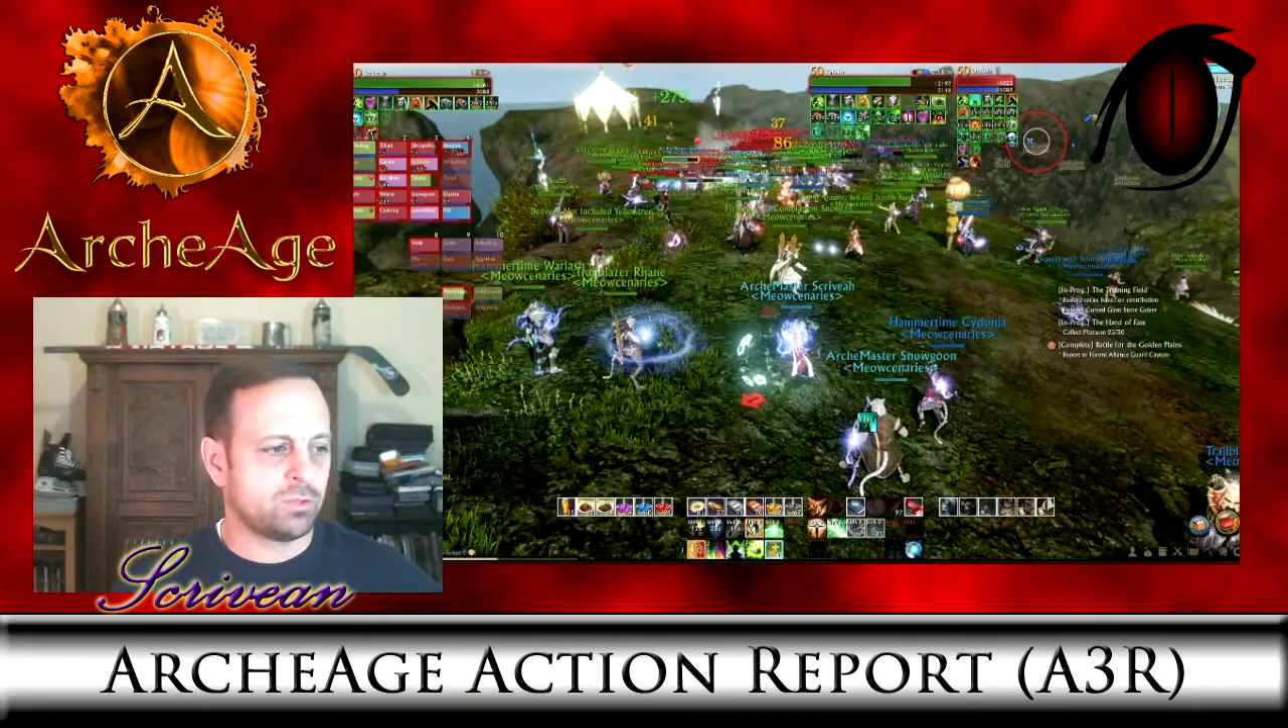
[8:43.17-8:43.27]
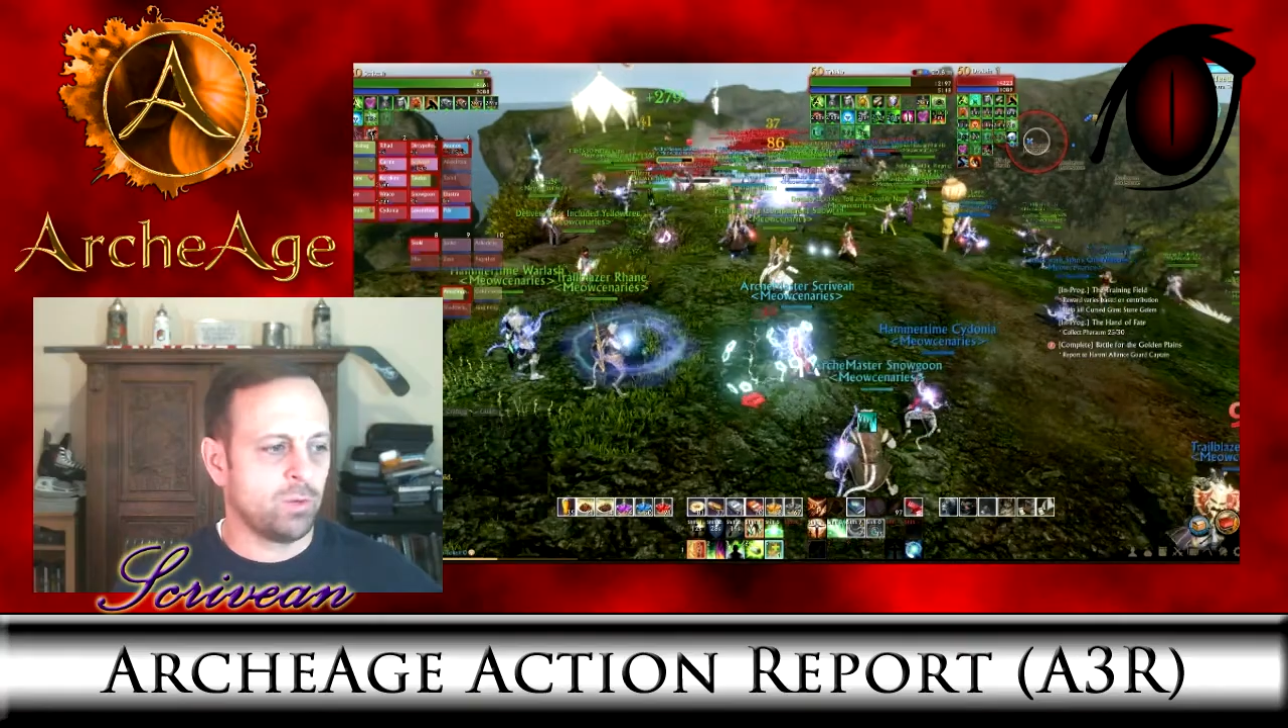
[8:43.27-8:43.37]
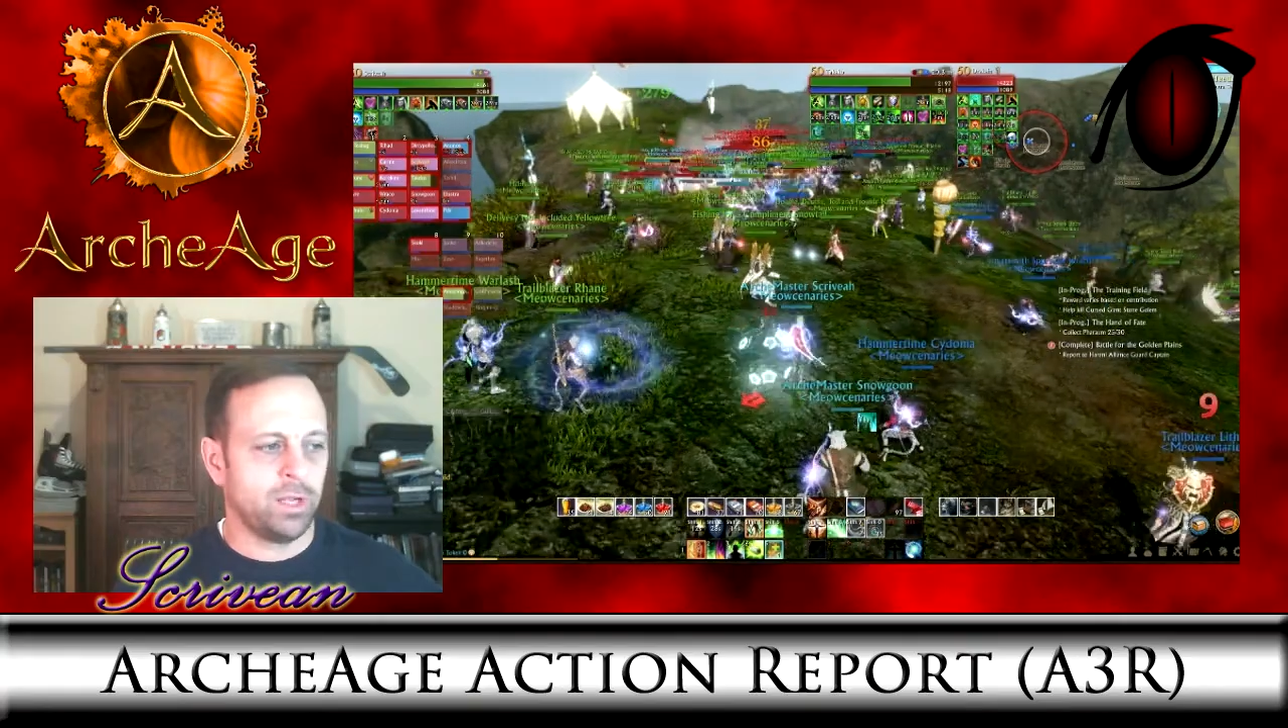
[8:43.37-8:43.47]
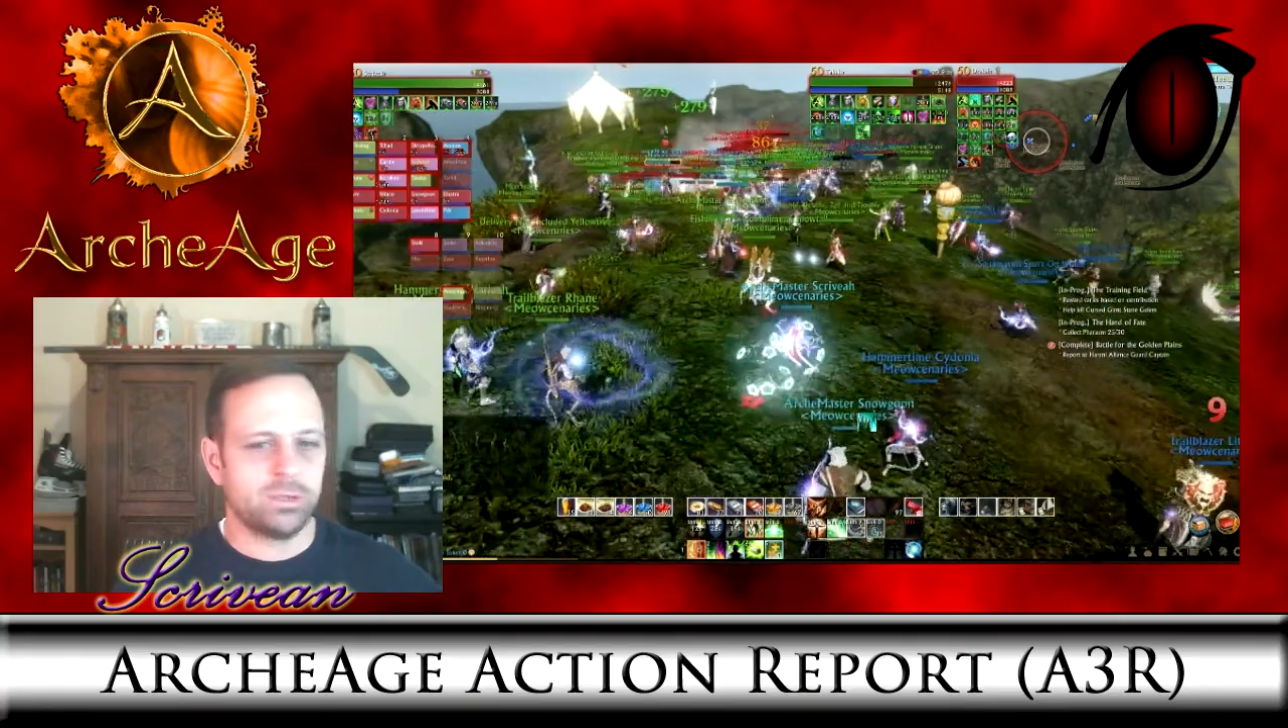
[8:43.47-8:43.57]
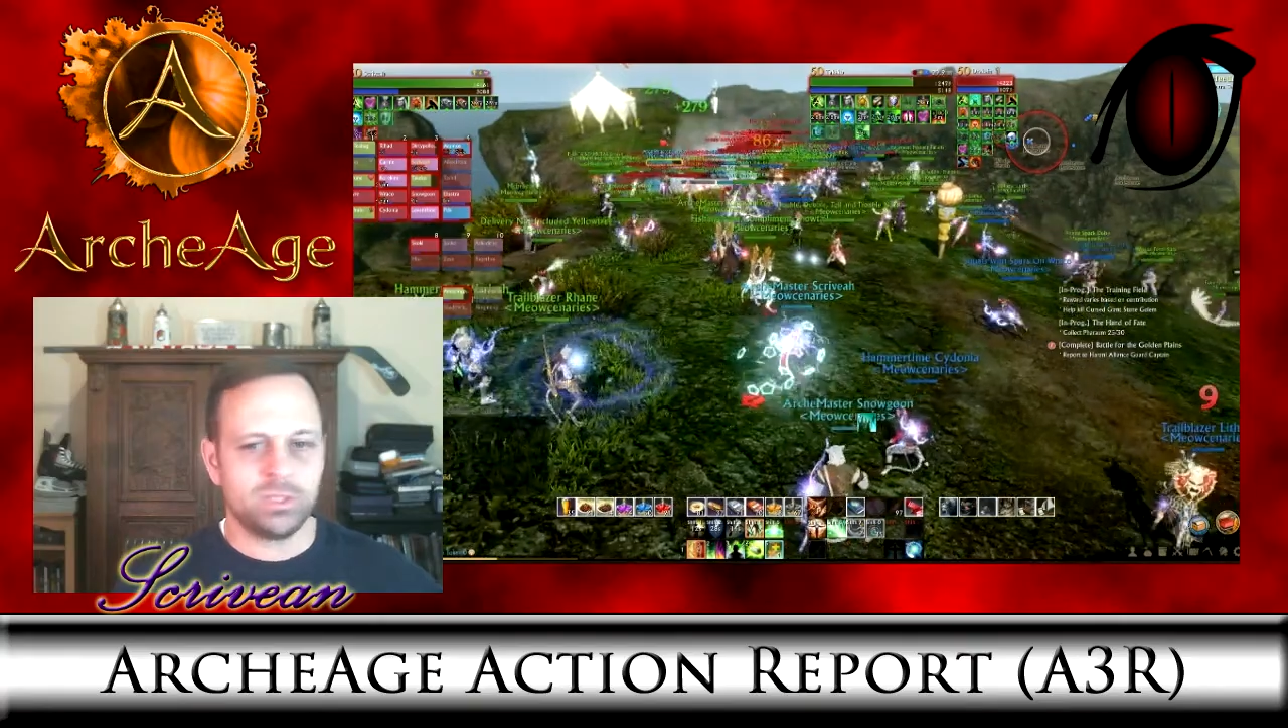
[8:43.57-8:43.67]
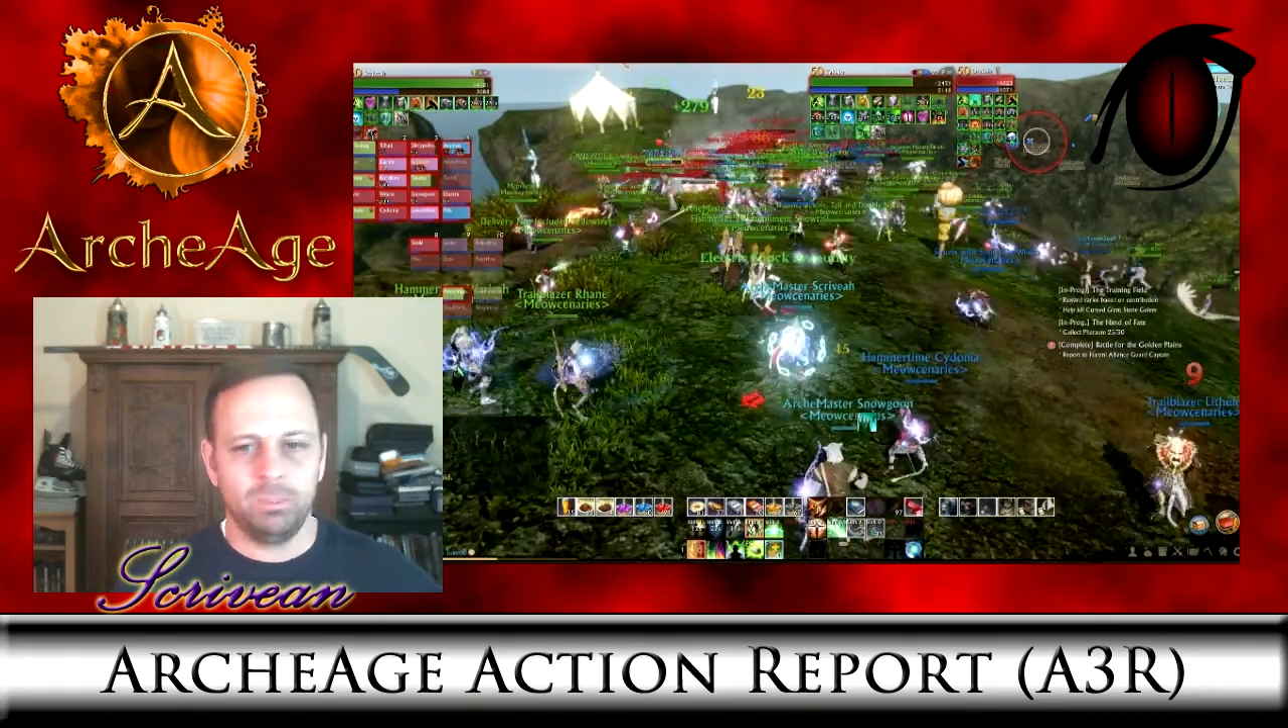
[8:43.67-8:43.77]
Raiders and the